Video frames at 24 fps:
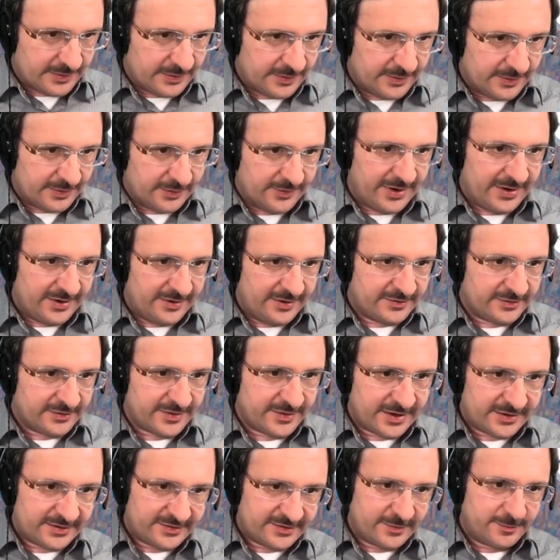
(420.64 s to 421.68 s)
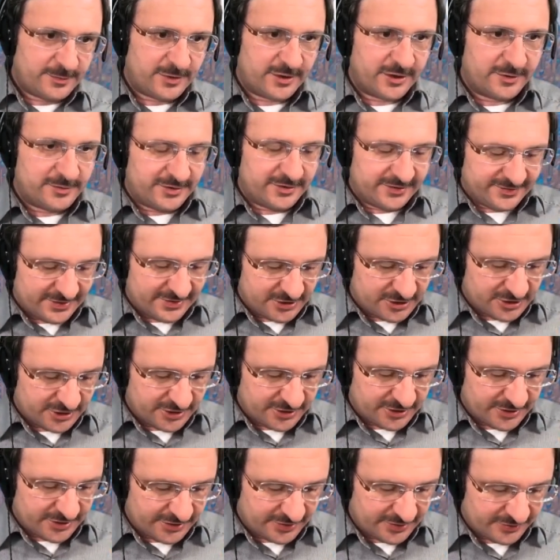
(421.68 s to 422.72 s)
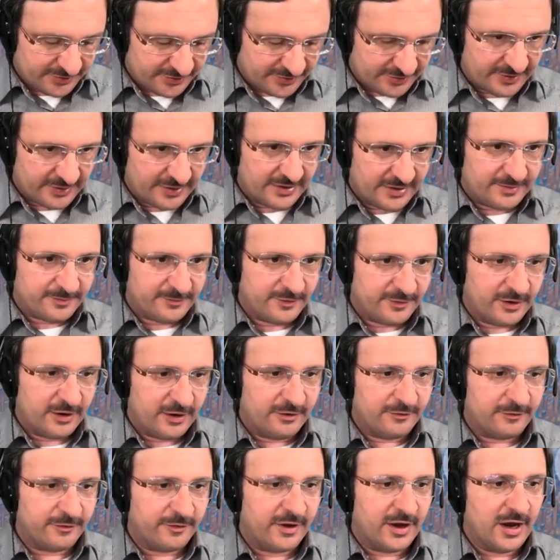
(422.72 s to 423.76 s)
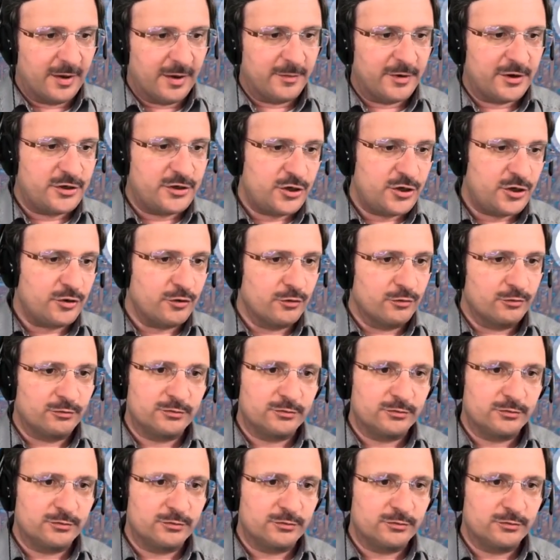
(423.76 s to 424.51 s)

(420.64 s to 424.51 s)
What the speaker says: All right, so that's the parameterization here of gamma 2.